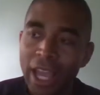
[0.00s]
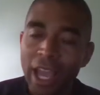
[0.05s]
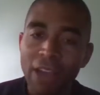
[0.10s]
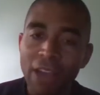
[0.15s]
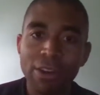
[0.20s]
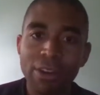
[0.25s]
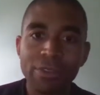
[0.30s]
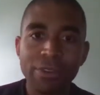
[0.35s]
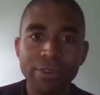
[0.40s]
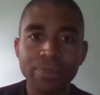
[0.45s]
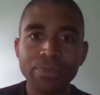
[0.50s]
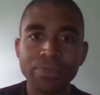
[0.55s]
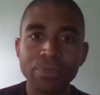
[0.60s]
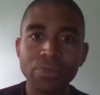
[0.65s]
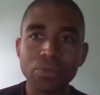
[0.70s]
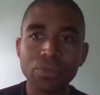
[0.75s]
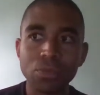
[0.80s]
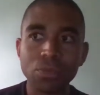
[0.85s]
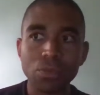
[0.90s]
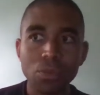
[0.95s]
However,
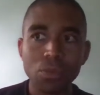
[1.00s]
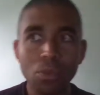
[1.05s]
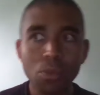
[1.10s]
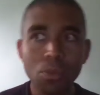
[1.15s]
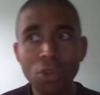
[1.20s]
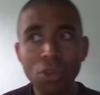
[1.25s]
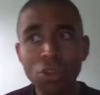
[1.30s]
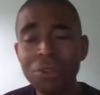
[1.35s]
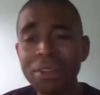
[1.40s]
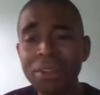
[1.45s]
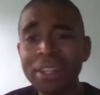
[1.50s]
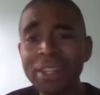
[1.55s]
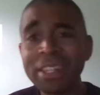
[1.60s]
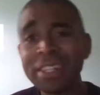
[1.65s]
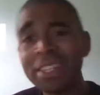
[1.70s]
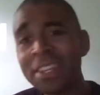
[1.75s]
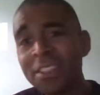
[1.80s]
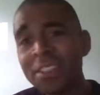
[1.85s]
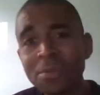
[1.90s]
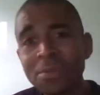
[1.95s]
you can
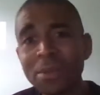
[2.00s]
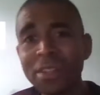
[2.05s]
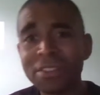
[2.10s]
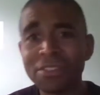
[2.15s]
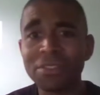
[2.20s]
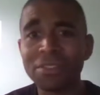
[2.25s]
anticipate at